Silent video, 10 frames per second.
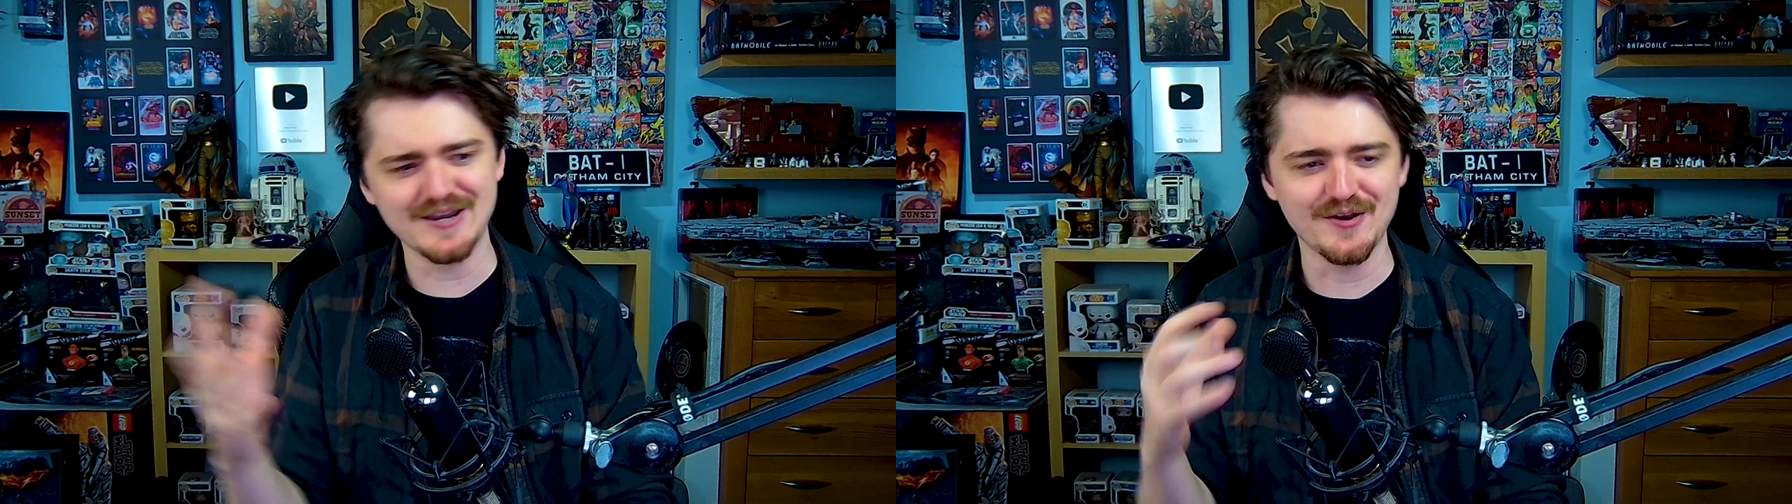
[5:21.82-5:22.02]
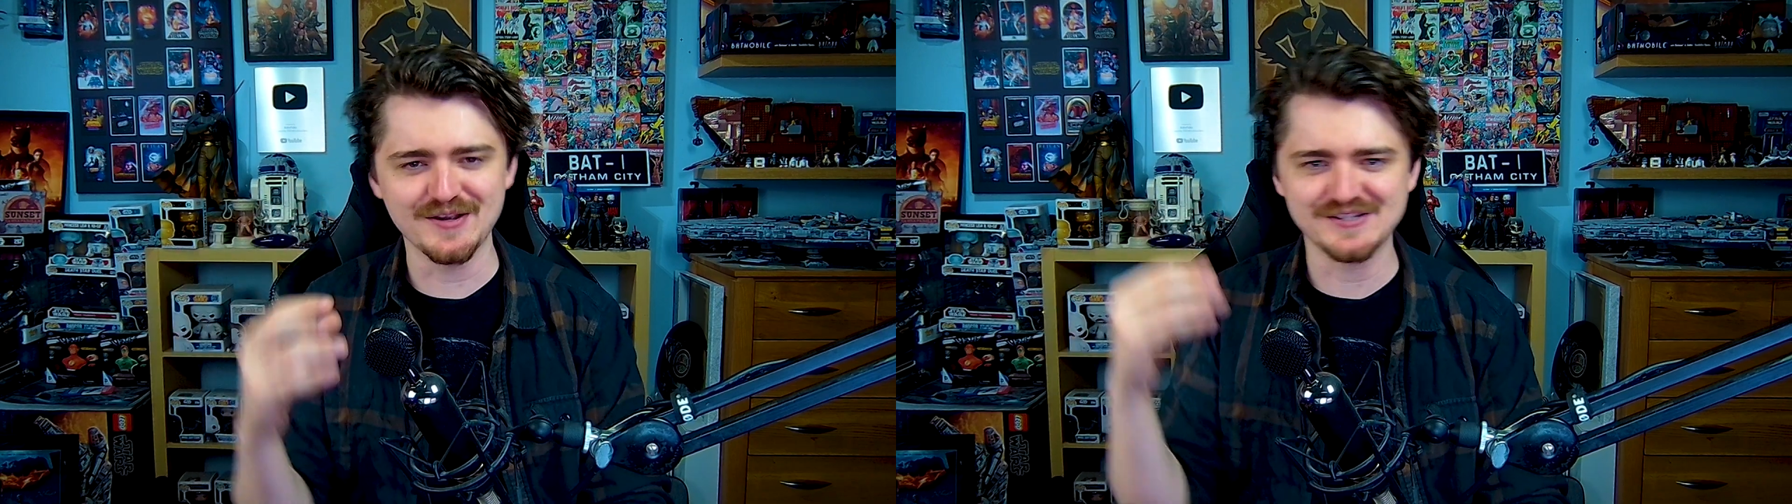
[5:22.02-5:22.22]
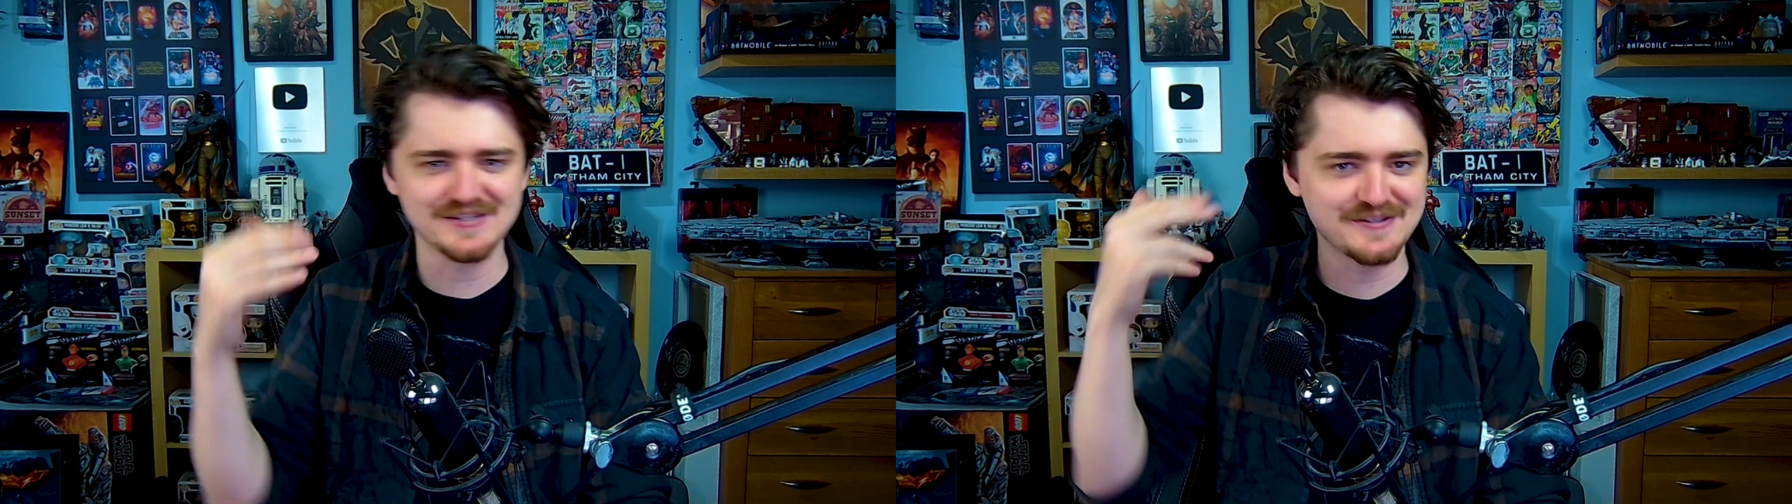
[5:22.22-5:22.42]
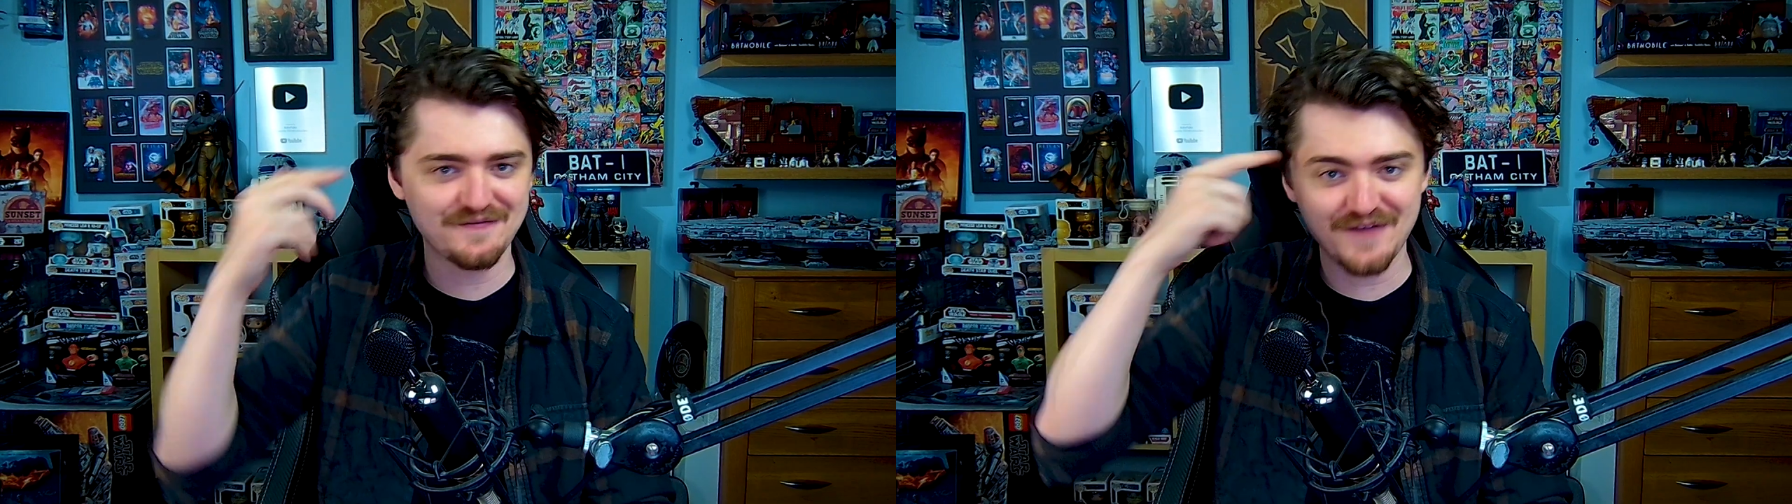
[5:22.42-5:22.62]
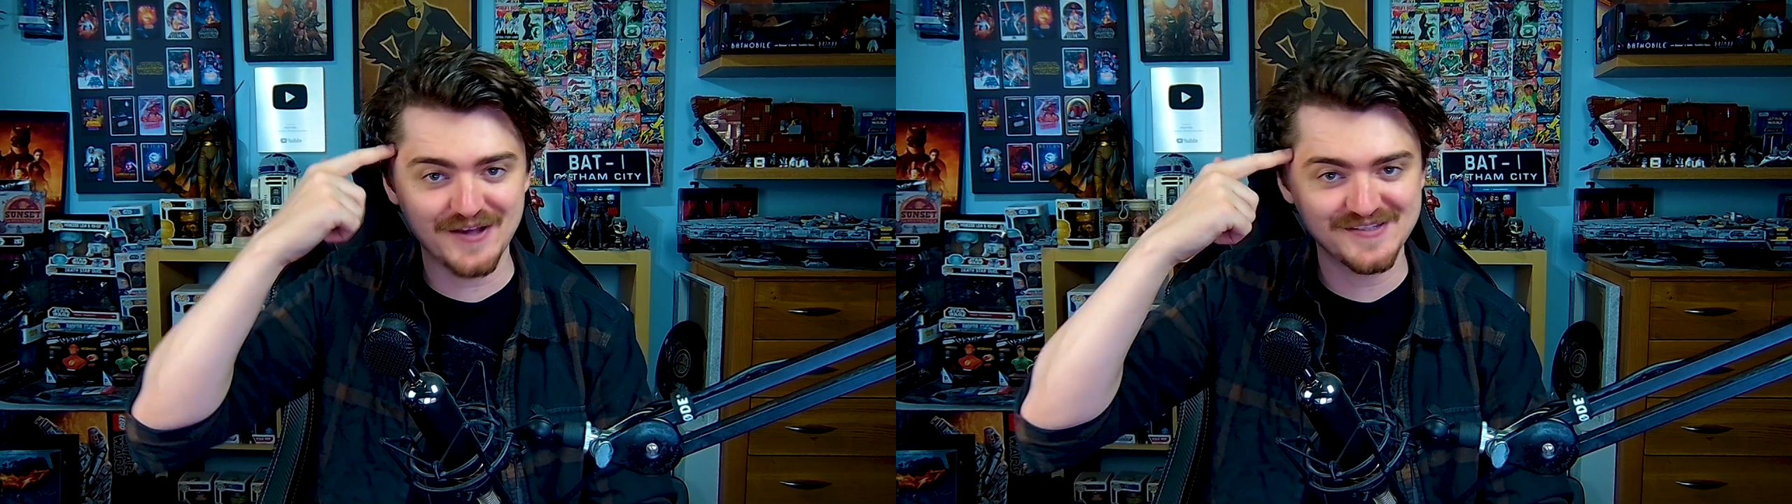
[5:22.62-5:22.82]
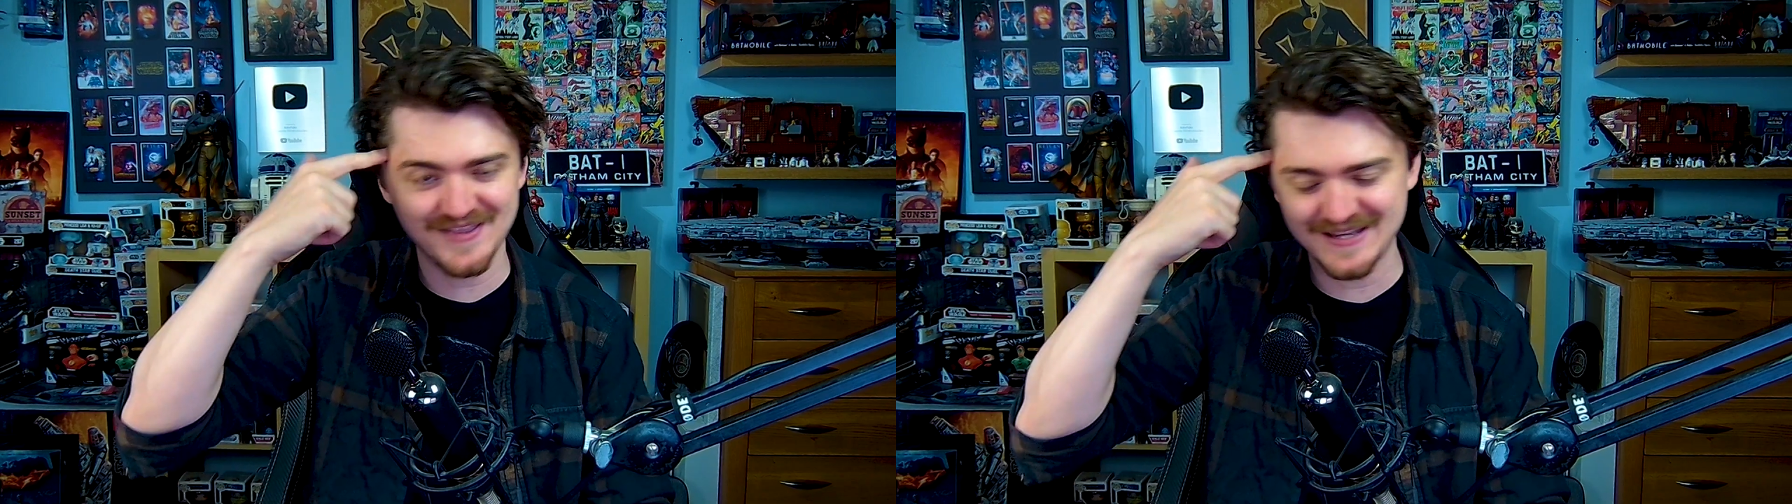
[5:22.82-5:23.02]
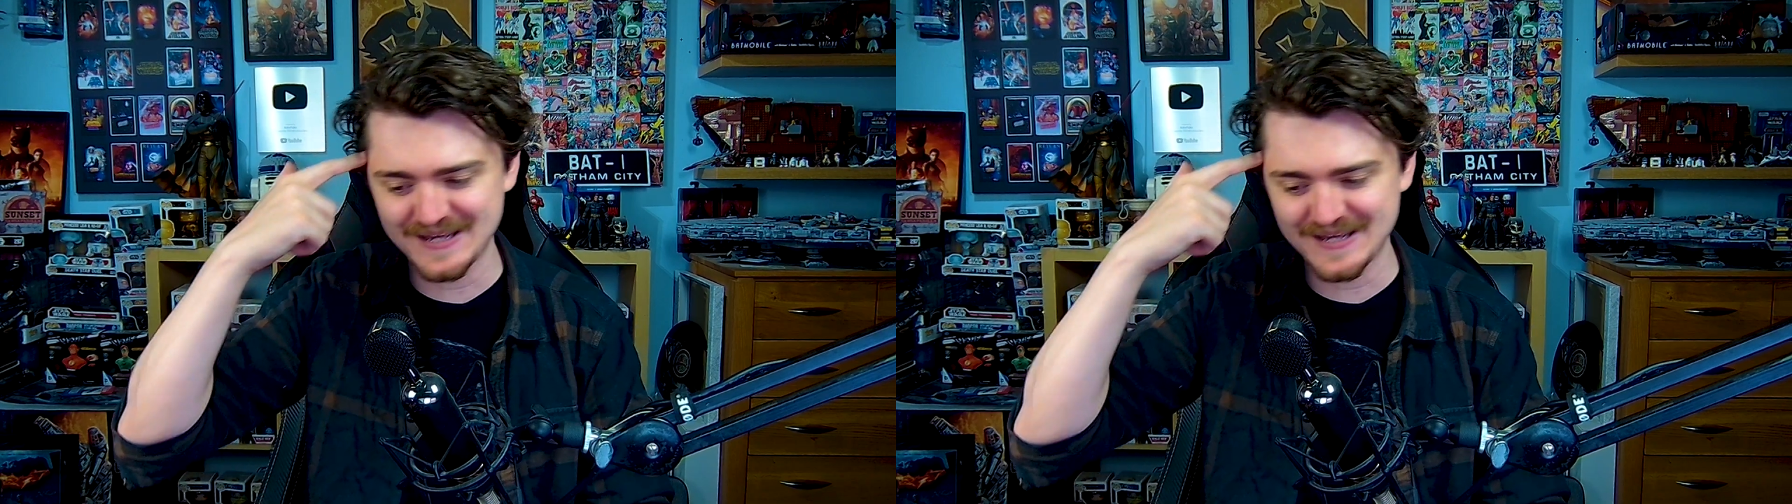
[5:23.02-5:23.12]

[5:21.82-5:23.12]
you know, it's just the first thing